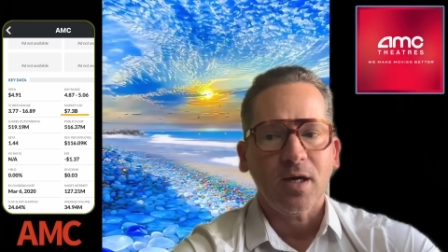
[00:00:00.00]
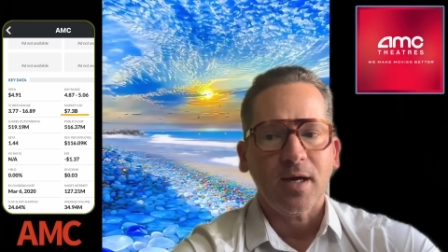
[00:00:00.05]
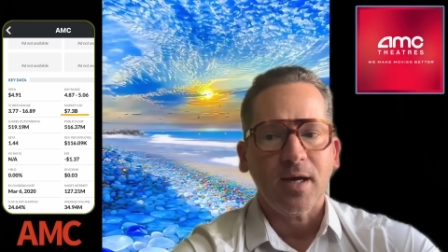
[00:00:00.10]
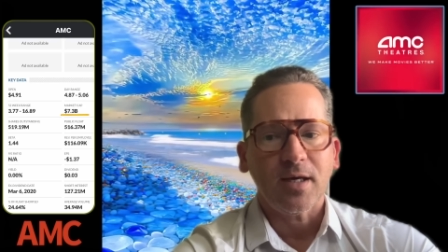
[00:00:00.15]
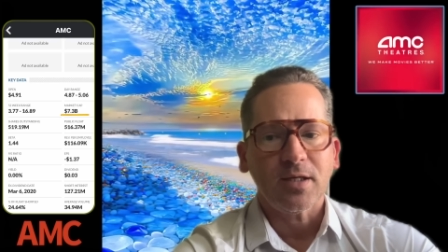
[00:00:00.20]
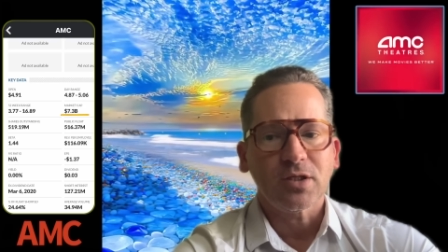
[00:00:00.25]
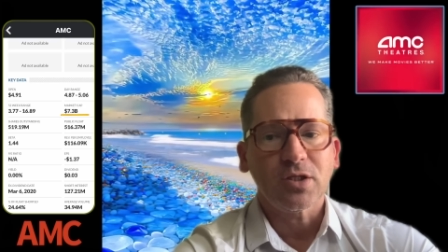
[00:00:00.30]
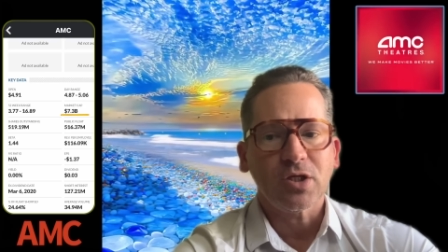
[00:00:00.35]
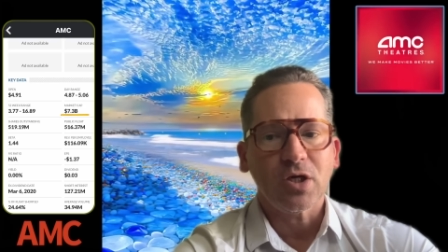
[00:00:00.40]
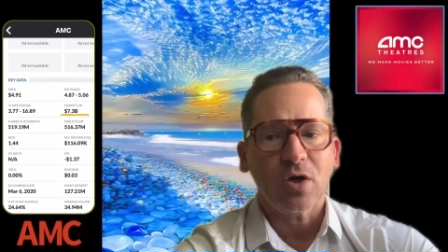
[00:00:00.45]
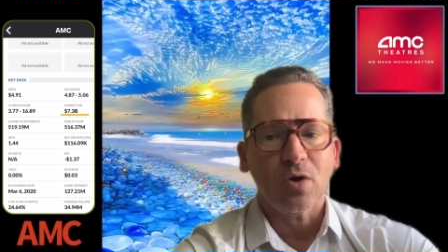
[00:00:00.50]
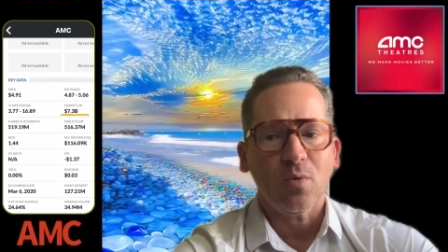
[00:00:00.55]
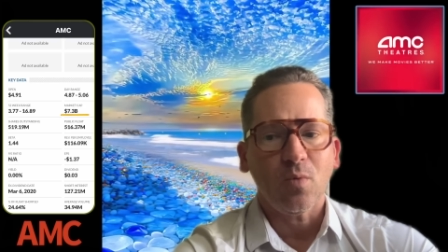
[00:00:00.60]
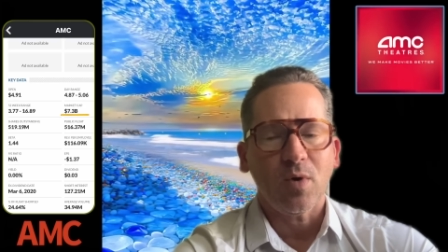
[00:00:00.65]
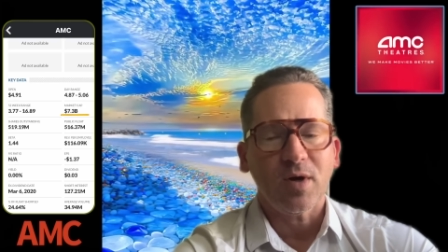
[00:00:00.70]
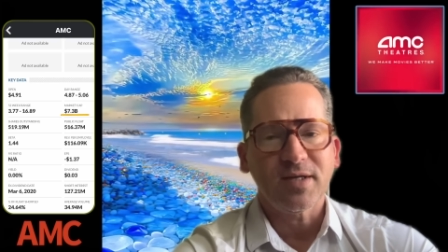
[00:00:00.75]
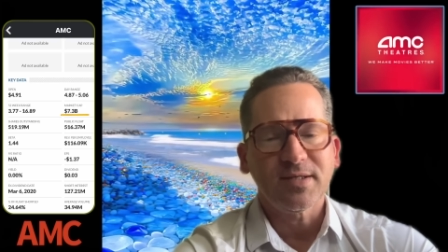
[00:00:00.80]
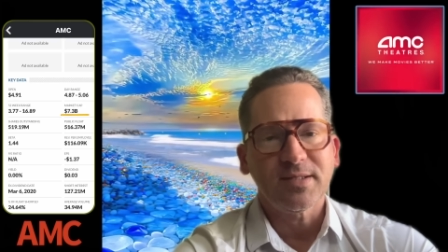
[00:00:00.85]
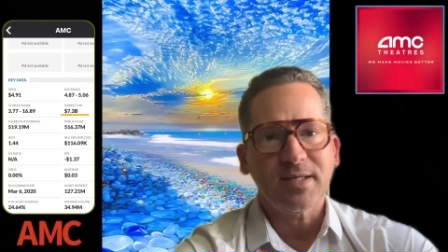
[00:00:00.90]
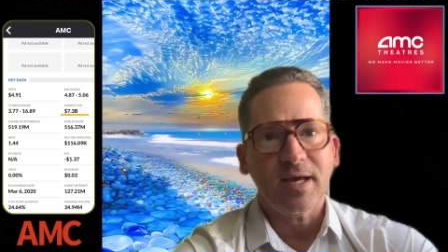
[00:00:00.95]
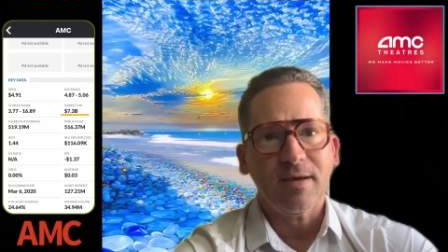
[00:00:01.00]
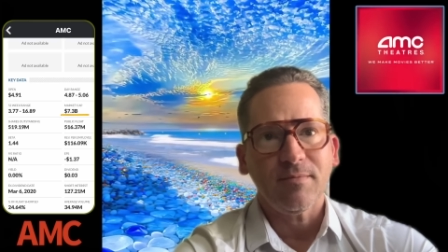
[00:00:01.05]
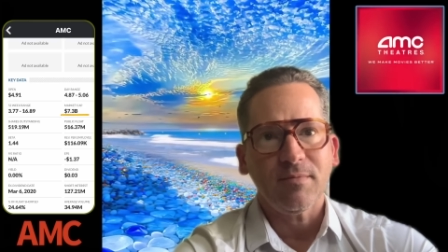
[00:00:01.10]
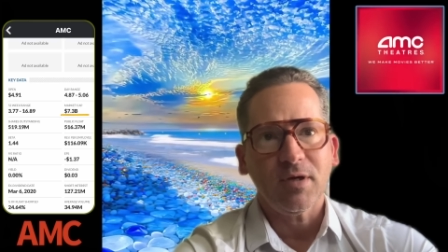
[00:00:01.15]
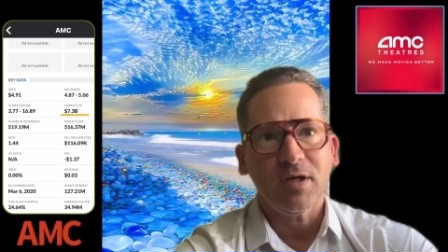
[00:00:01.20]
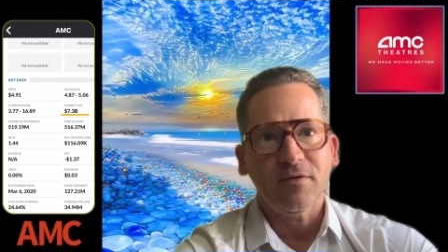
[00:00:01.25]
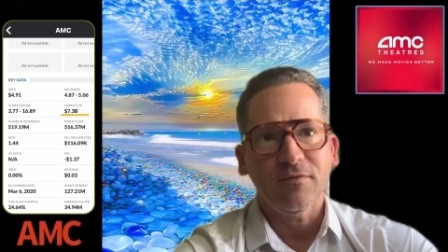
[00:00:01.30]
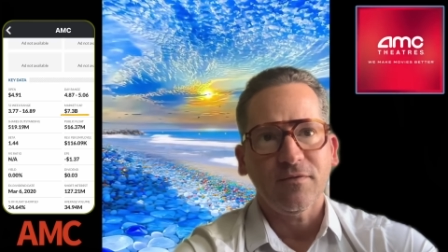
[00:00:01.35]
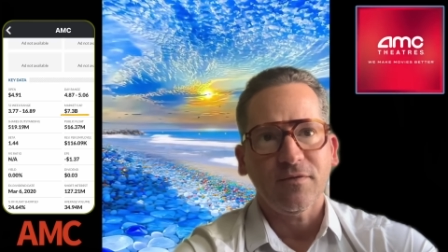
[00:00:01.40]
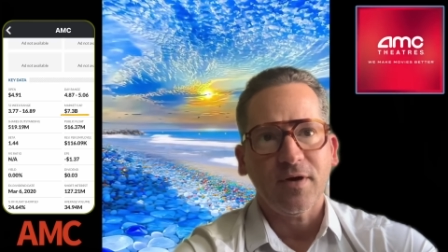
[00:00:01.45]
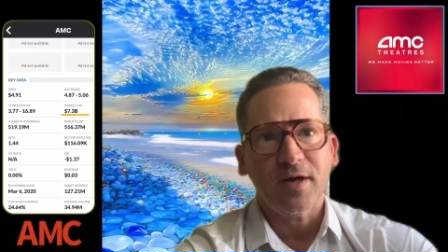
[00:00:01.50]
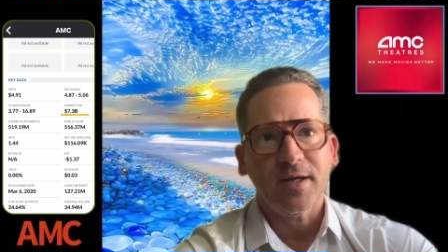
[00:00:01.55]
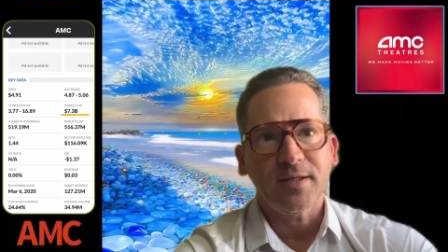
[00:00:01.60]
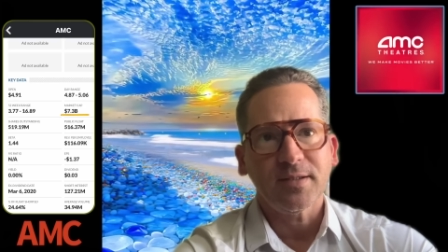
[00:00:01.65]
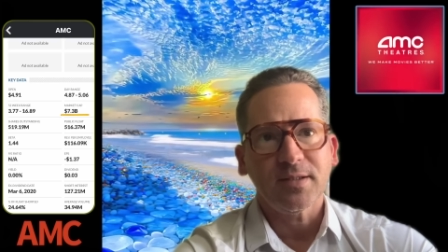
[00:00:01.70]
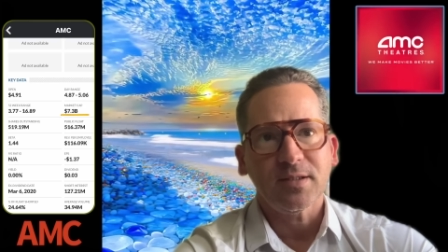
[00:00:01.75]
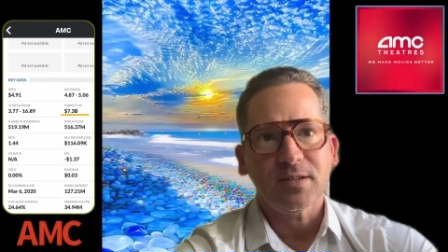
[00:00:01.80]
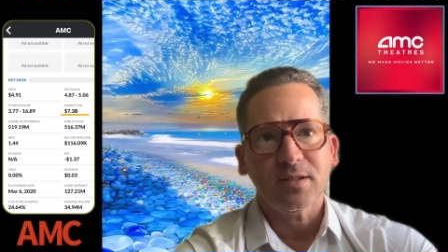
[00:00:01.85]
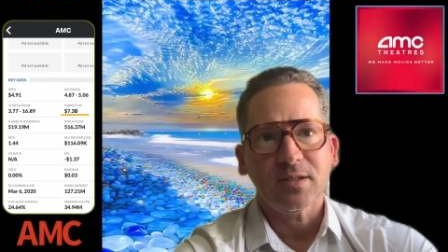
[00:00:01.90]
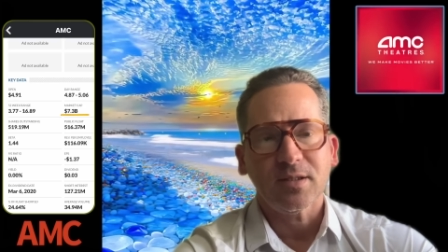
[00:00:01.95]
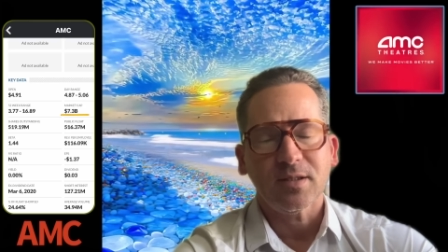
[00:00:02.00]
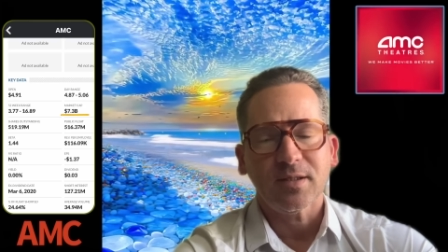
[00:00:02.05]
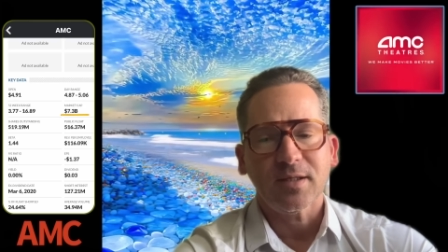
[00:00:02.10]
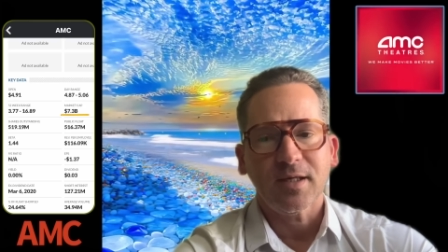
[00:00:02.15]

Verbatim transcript: So what does that mean, friends?